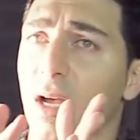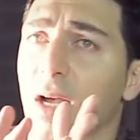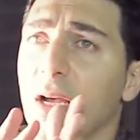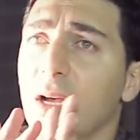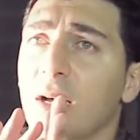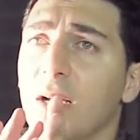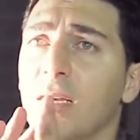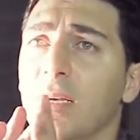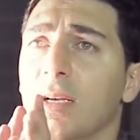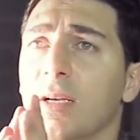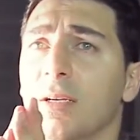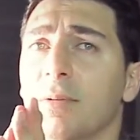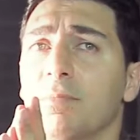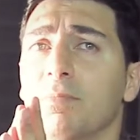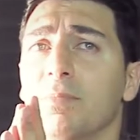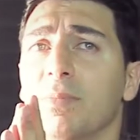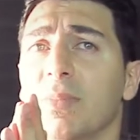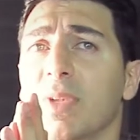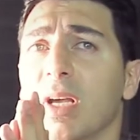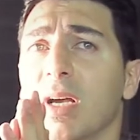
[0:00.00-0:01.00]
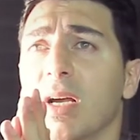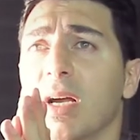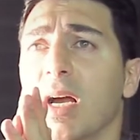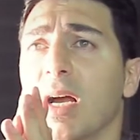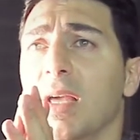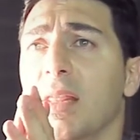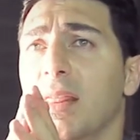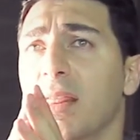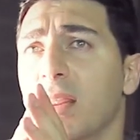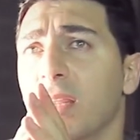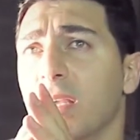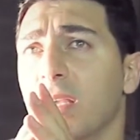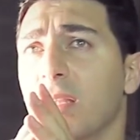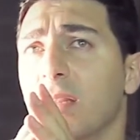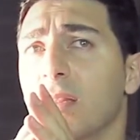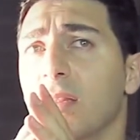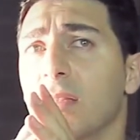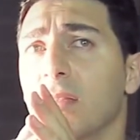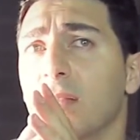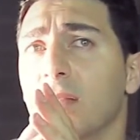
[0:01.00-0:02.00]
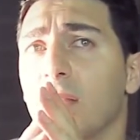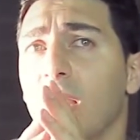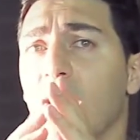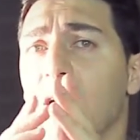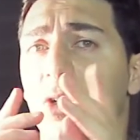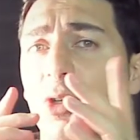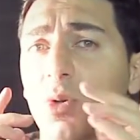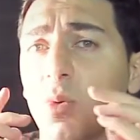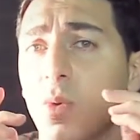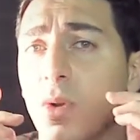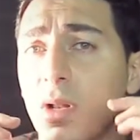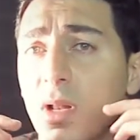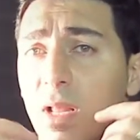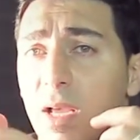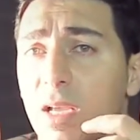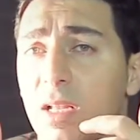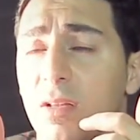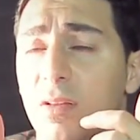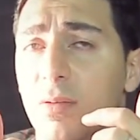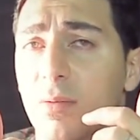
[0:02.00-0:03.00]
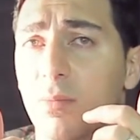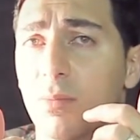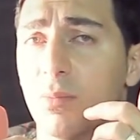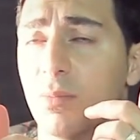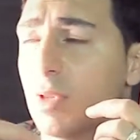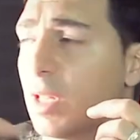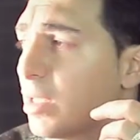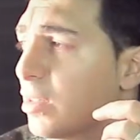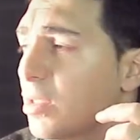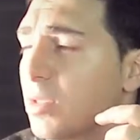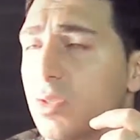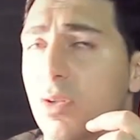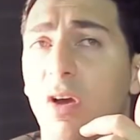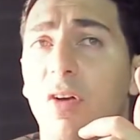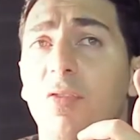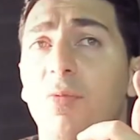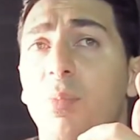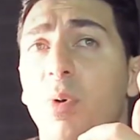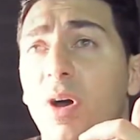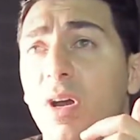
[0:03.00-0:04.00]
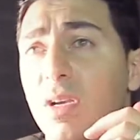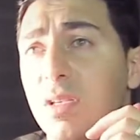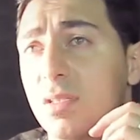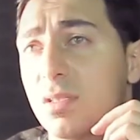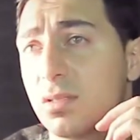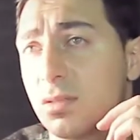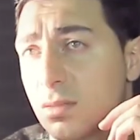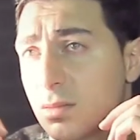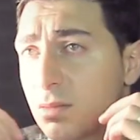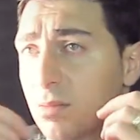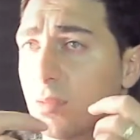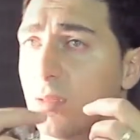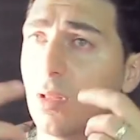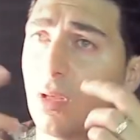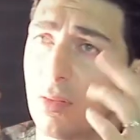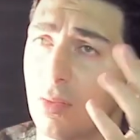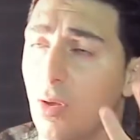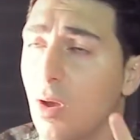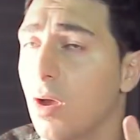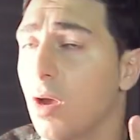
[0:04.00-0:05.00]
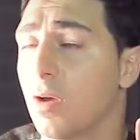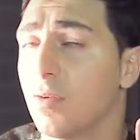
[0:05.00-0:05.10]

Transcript: I think the actual light, like the Softbox, the